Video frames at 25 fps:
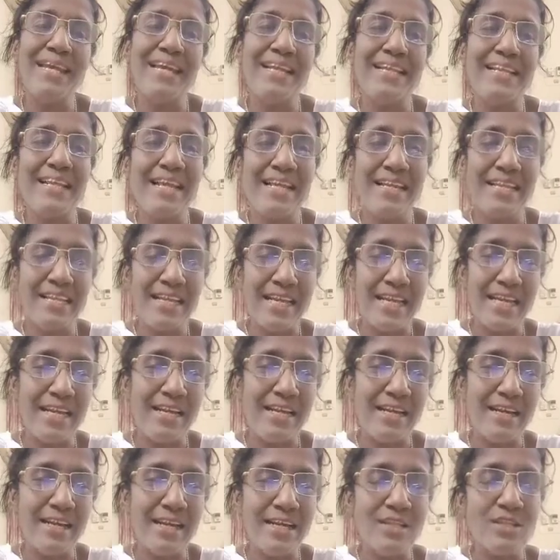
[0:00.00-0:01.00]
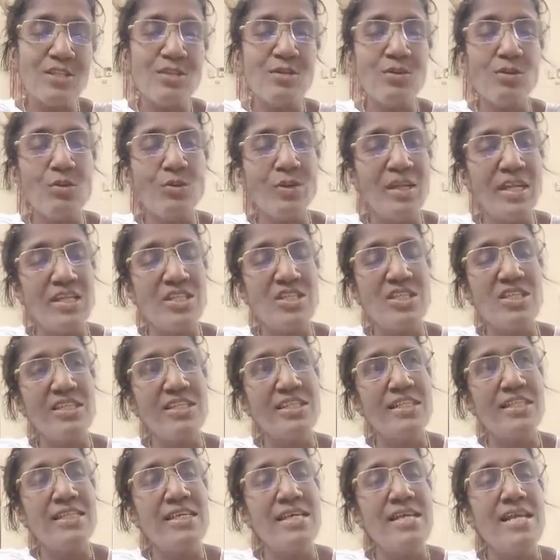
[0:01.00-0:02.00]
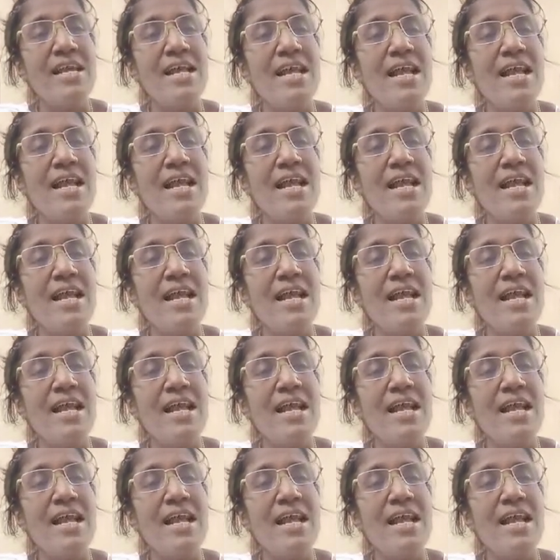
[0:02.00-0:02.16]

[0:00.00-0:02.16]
and then they get to know each other,